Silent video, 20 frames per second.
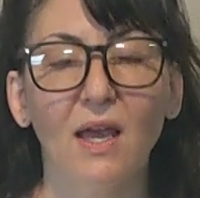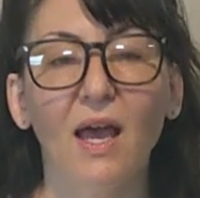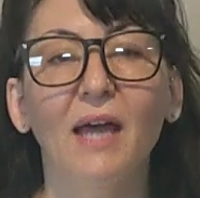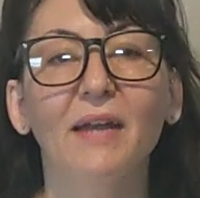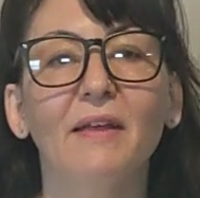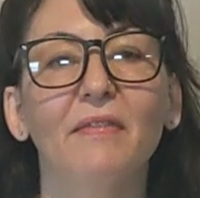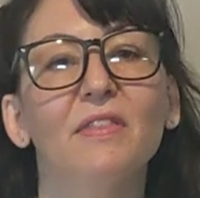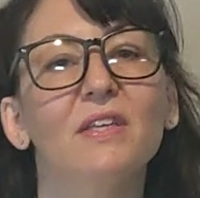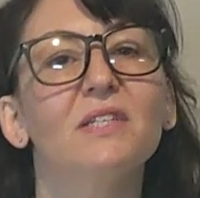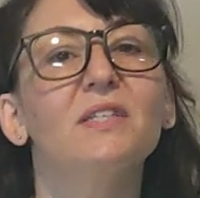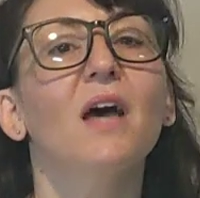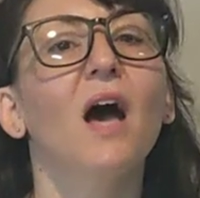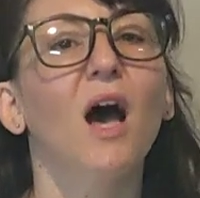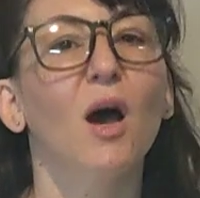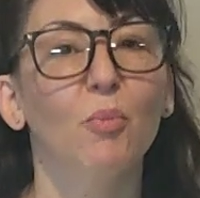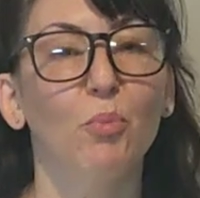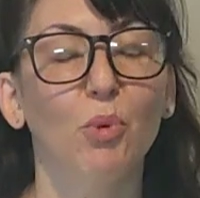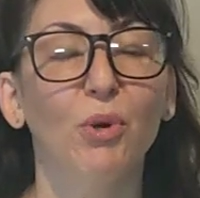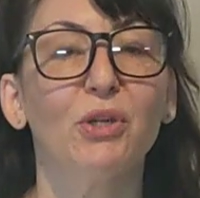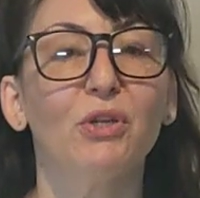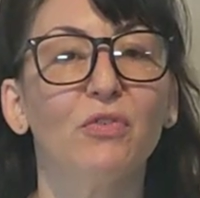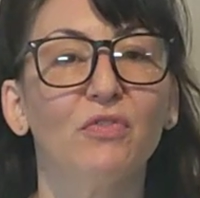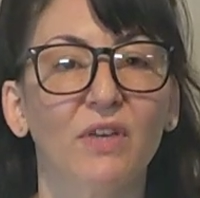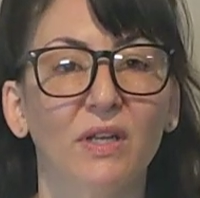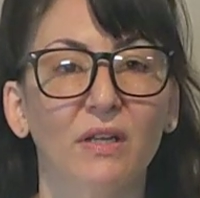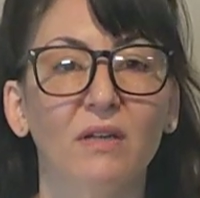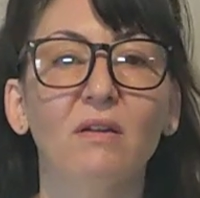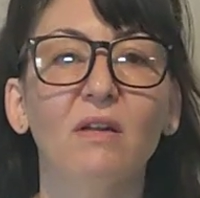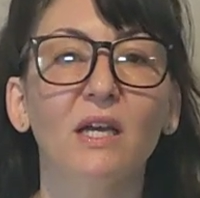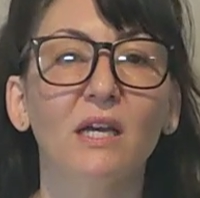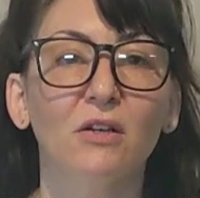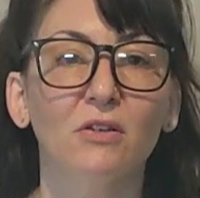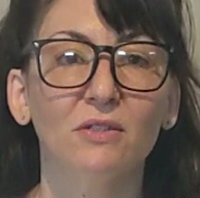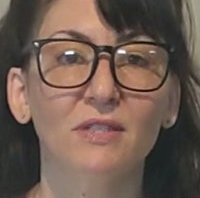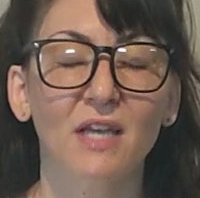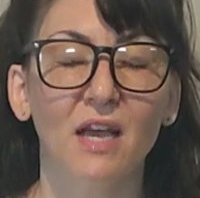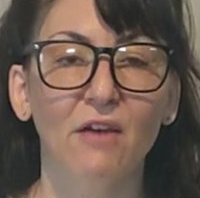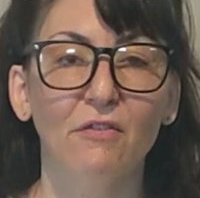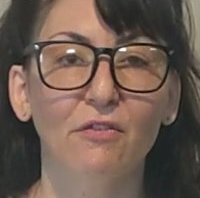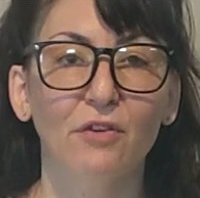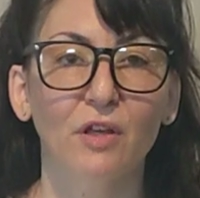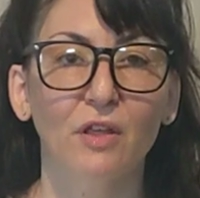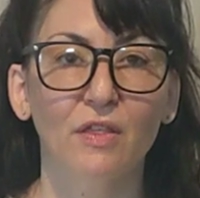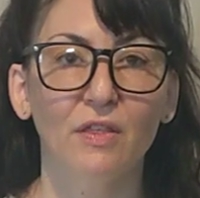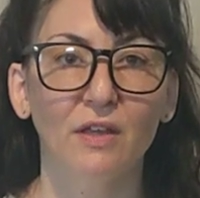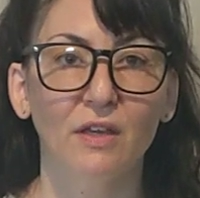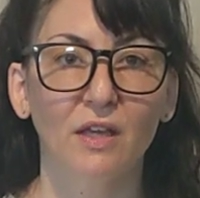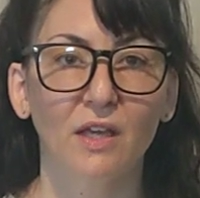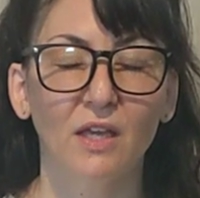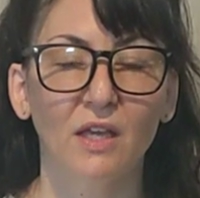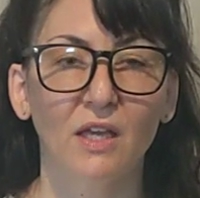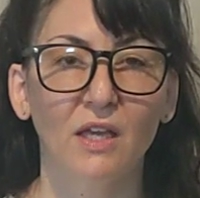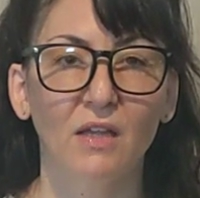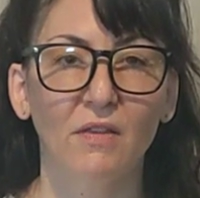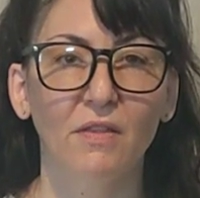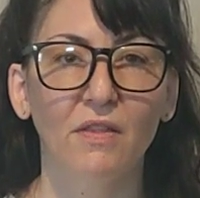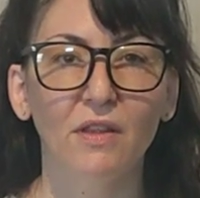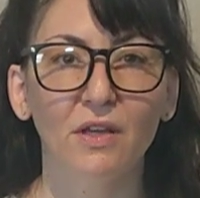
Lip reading: and at the top when you've inhaled everything in.